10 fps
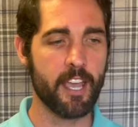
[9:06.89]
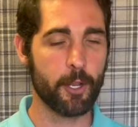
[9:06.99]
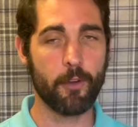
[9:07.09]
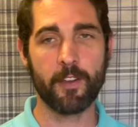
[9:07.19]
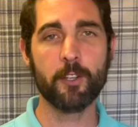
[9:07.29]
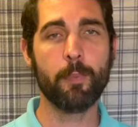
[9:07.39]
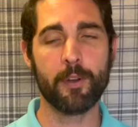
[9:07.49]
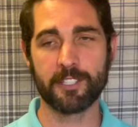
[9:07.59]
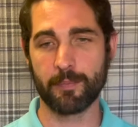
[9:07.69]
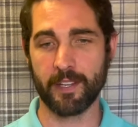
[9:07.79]
If I do
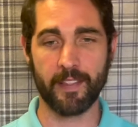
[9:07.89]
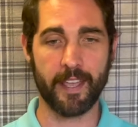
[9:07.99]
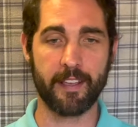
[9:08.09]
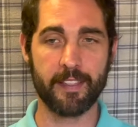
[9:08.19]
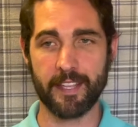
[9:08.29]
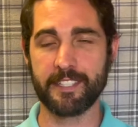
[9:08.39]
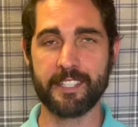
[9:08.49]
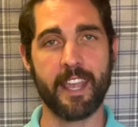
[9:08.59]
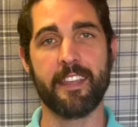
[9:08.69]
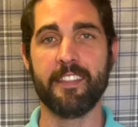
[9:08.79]
post something like, let's
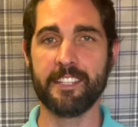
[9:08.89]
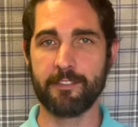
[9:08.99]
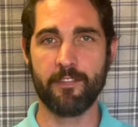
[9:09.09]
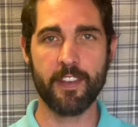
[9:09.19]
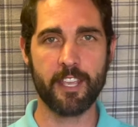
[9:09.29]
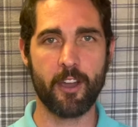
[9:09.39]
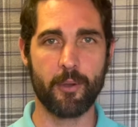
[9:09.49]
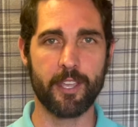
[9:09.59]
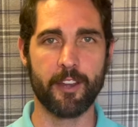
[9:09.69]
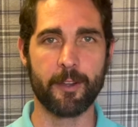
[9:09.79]
say this
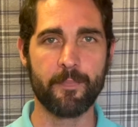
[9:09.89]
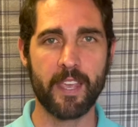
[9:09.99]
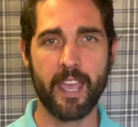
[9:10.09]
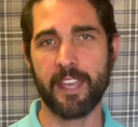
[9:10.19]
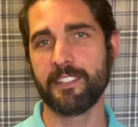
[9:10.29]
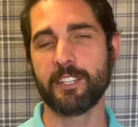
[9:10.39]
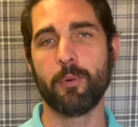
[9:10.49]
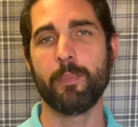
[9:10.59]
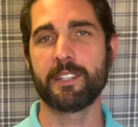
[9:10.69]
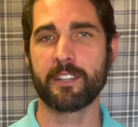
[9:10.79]
video here, and
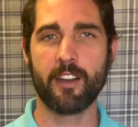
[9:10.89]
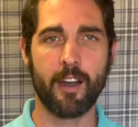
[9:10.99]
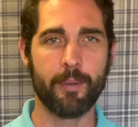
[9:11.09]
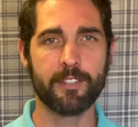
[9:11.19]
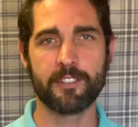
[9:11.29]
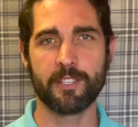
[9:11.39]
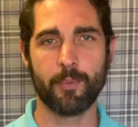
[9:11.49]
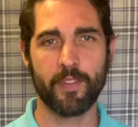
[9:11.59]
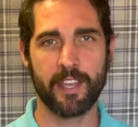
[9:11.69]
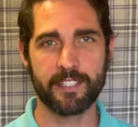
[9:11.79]
someone makes a comment or
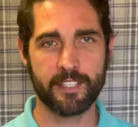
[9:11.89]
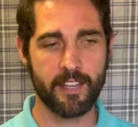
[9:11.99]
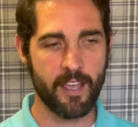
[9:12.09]
someone likes it,